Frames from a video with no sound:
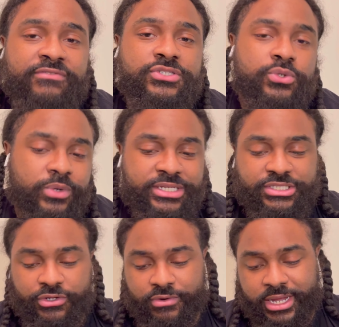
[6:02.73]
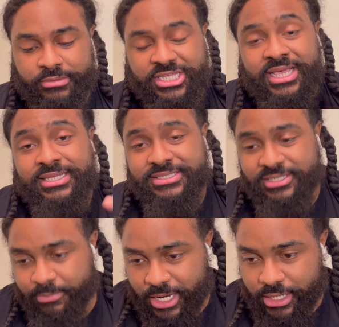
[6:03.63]
2 Instagrams,
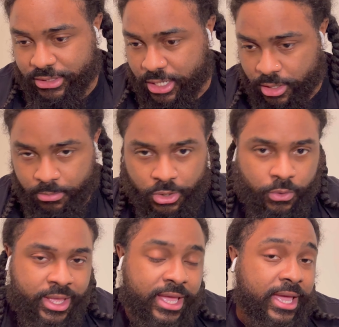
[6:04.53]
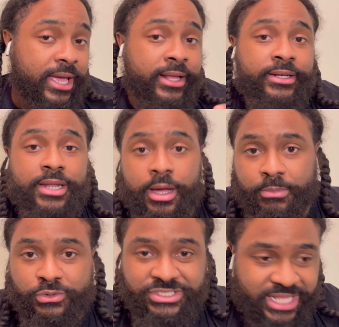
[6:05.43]
Ziploc Damo and
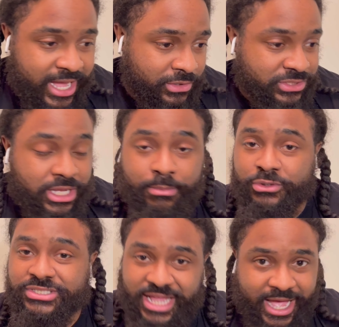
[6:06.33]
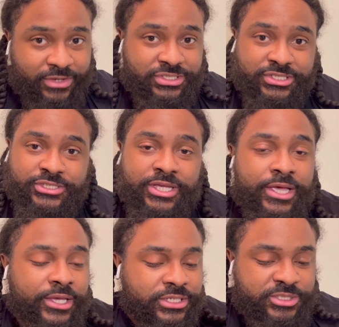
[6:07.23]
Damo Styles. Damo Styles is
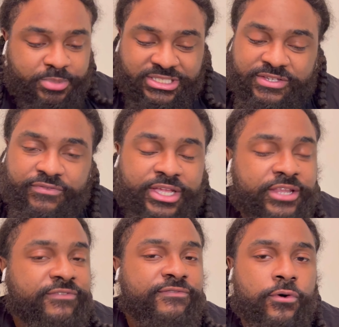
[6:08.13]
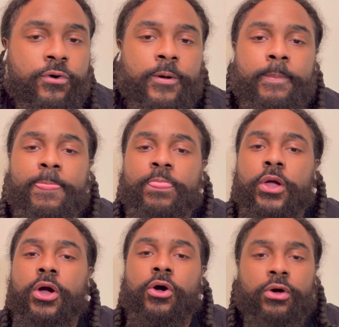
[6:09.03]
specifically for
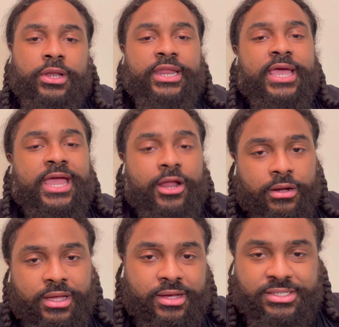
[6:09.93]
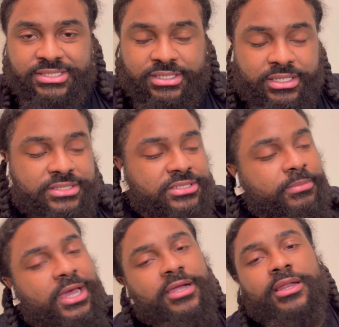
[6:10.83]
all of the hair content.
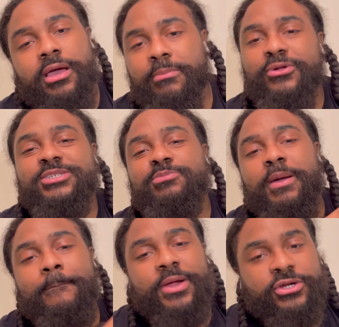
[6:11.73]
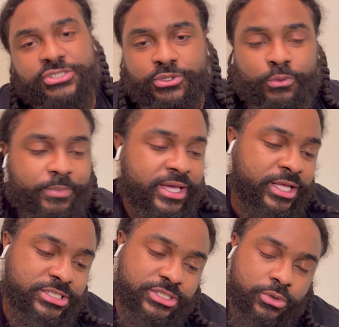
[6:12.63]
Ziploc Damo, that's my personal page,
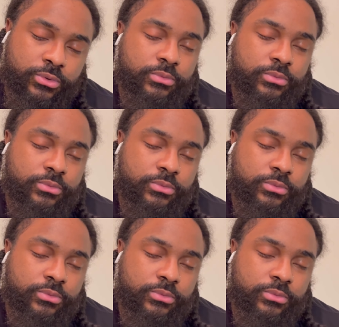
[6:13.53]
so